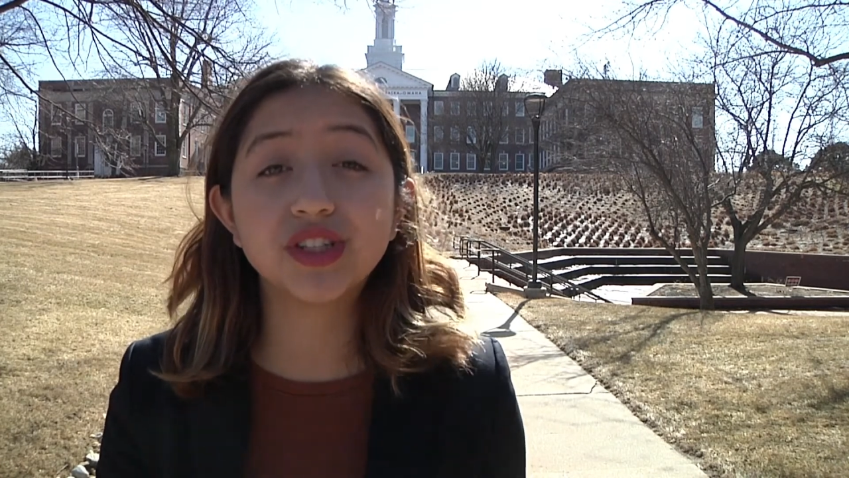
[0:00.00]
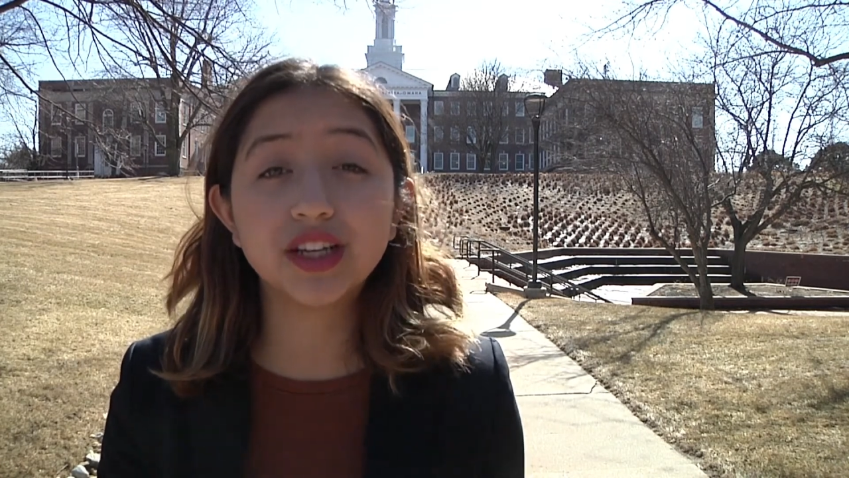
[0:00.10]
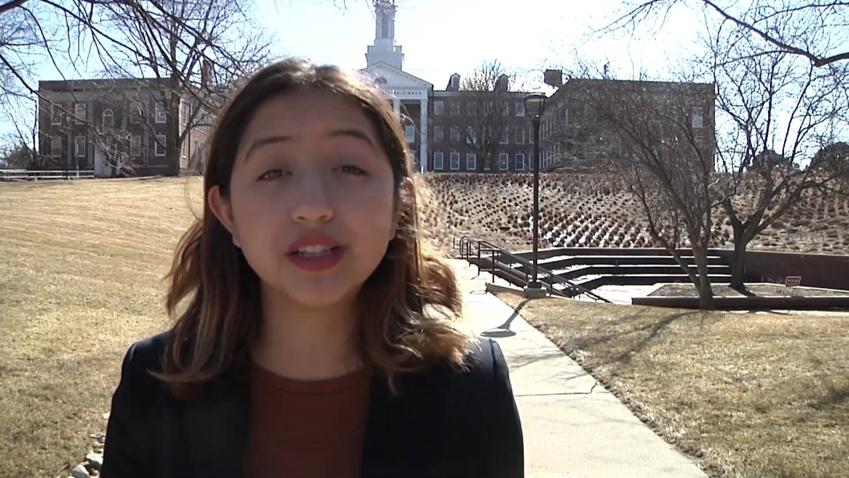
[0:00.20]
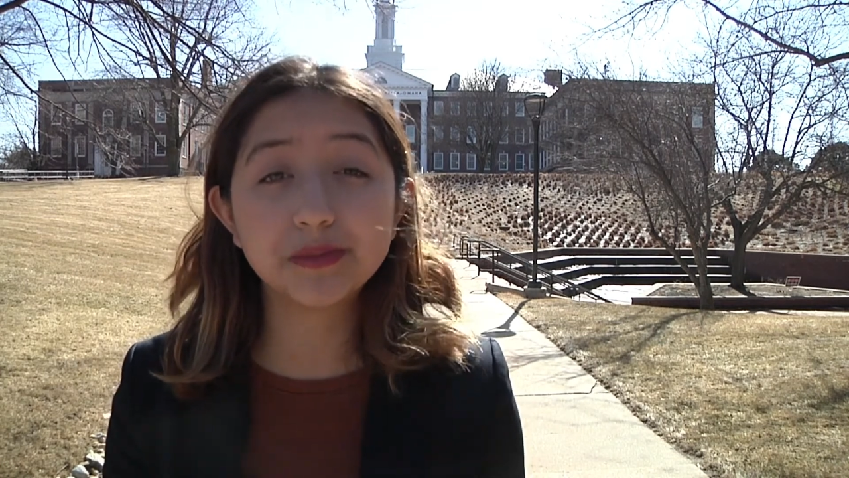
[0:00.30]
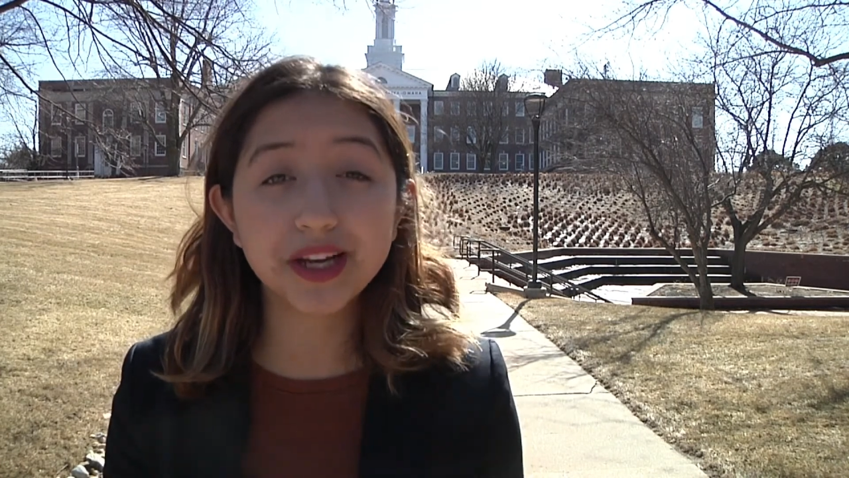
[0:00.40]

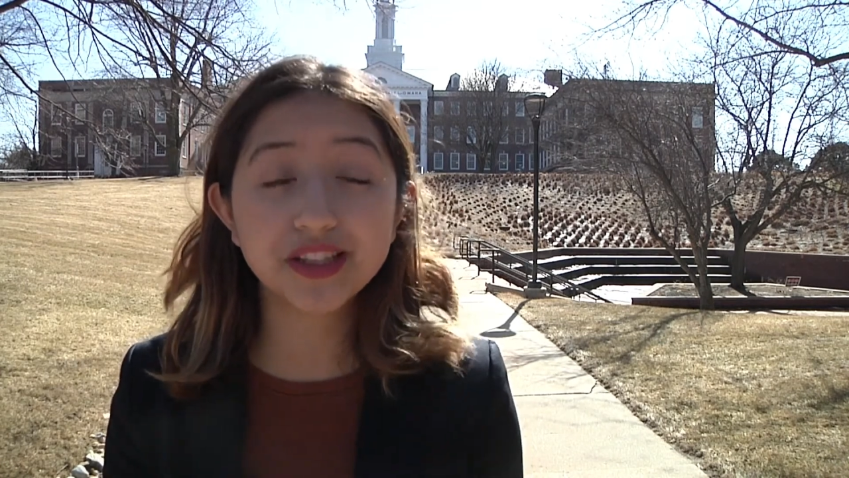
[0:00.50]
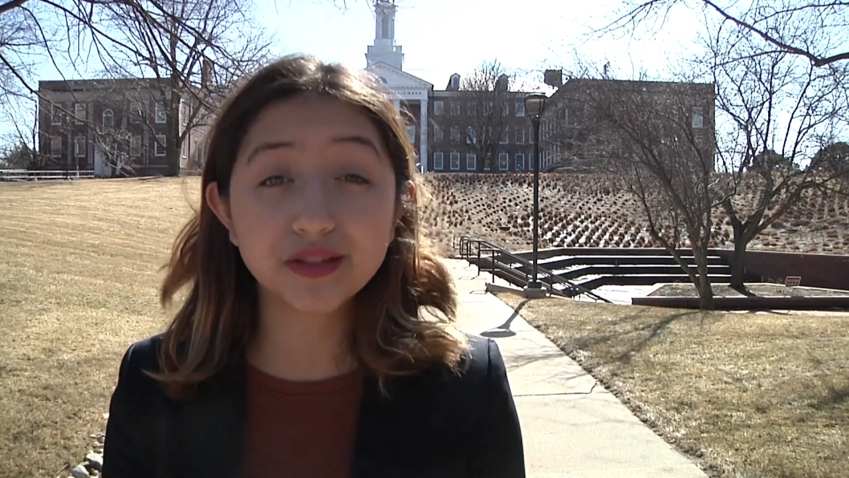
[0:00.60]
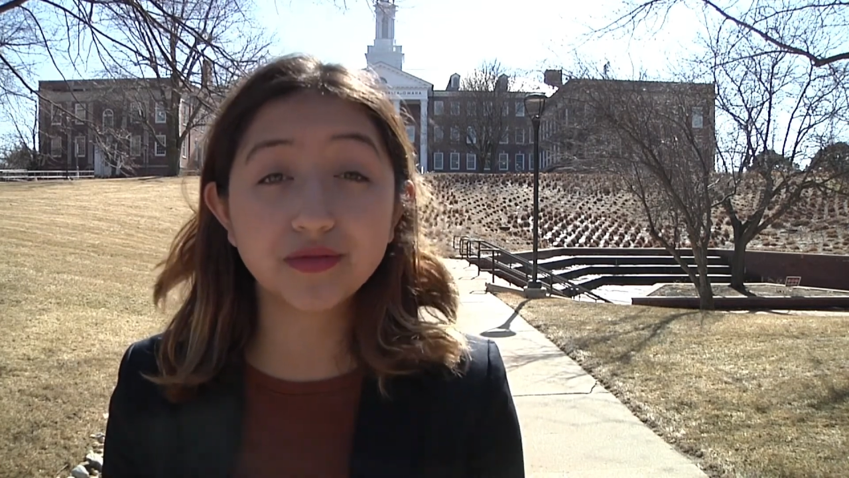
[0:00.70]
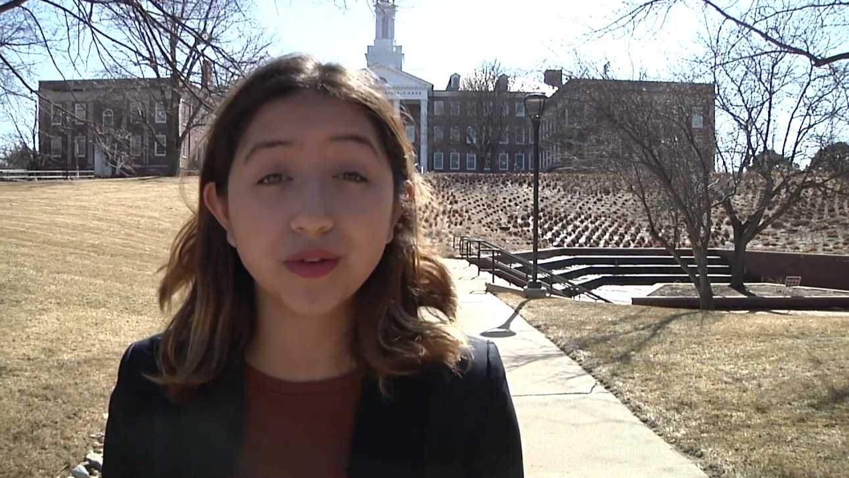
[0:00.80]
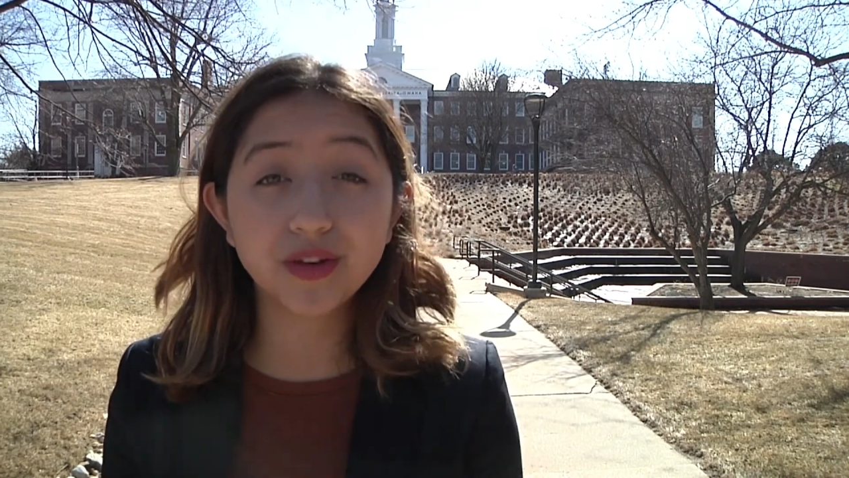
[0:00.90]
does pass
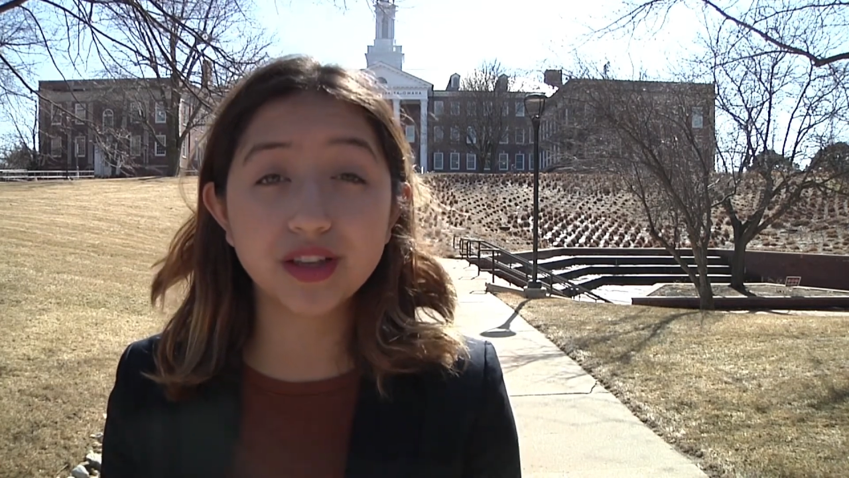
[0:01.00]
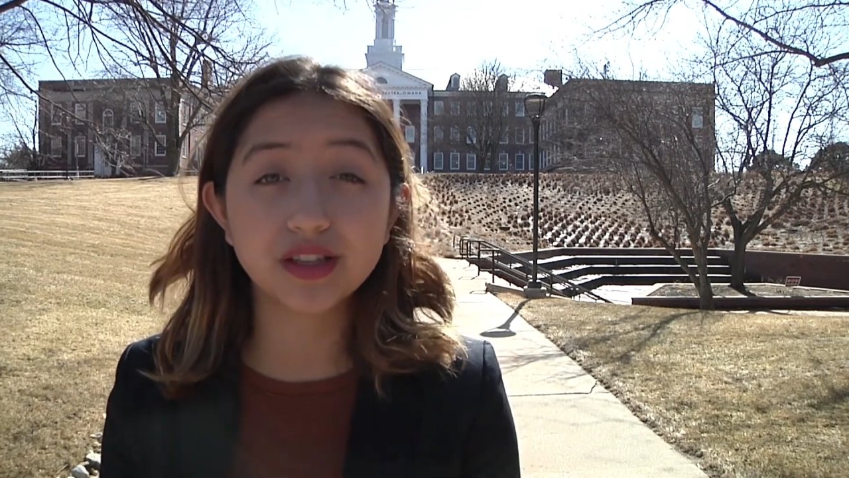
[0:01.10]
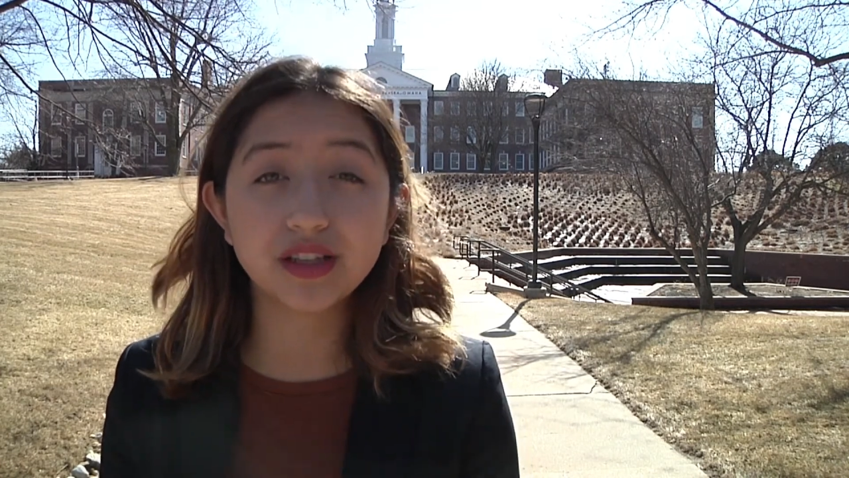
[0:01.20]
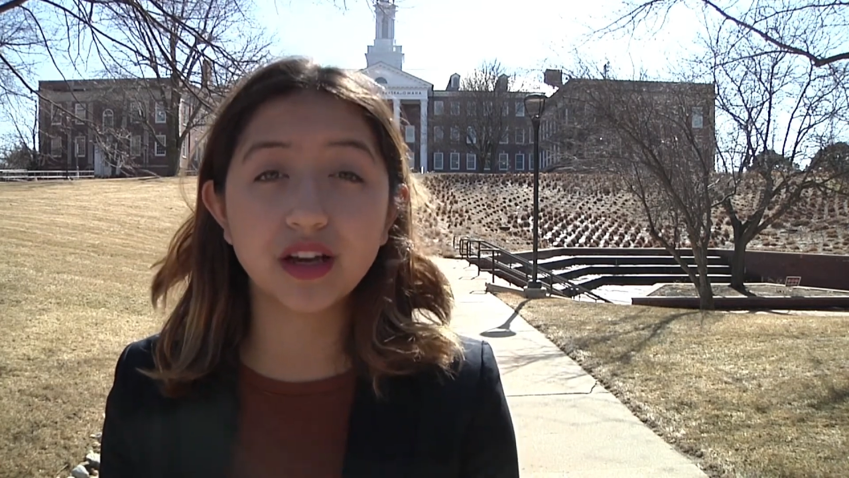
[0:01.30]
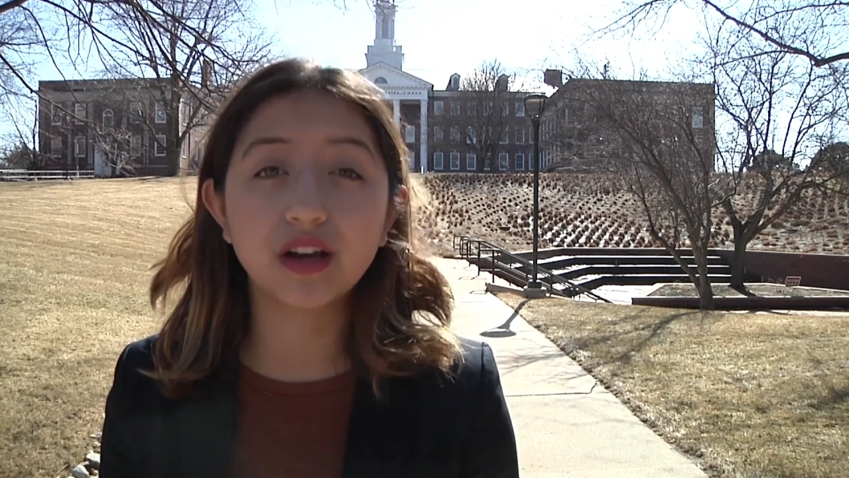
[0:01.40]
the floor
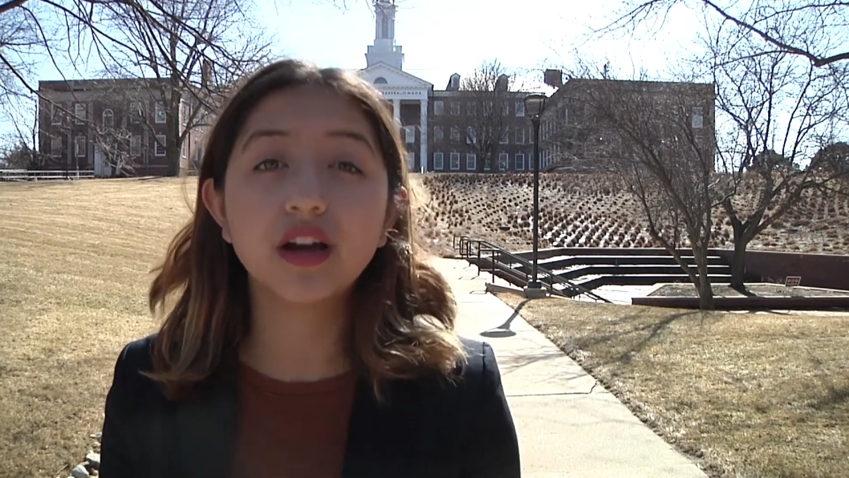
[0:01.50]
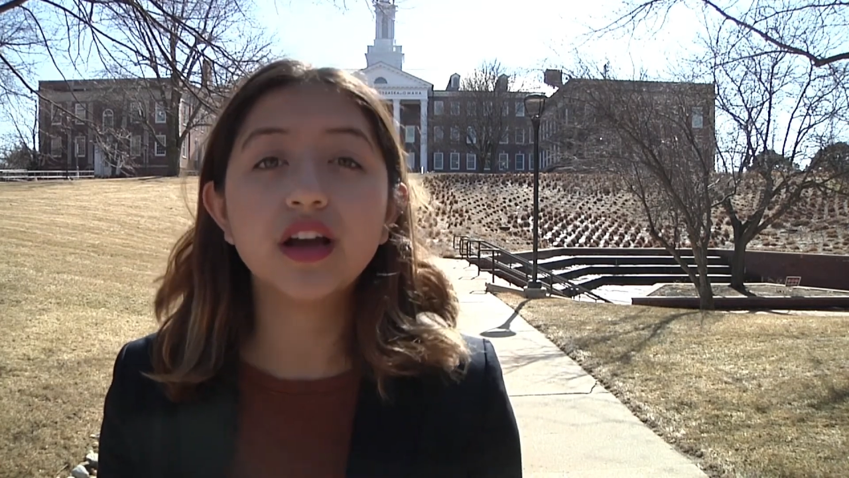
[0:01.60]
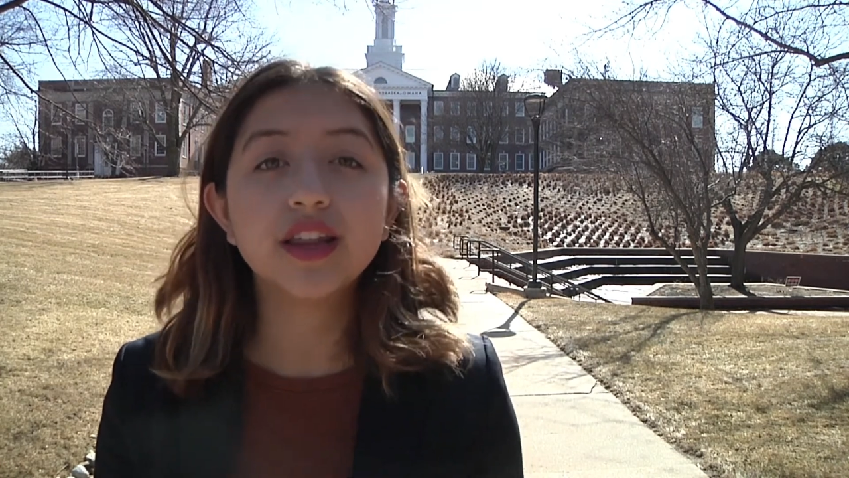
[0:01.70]
this year,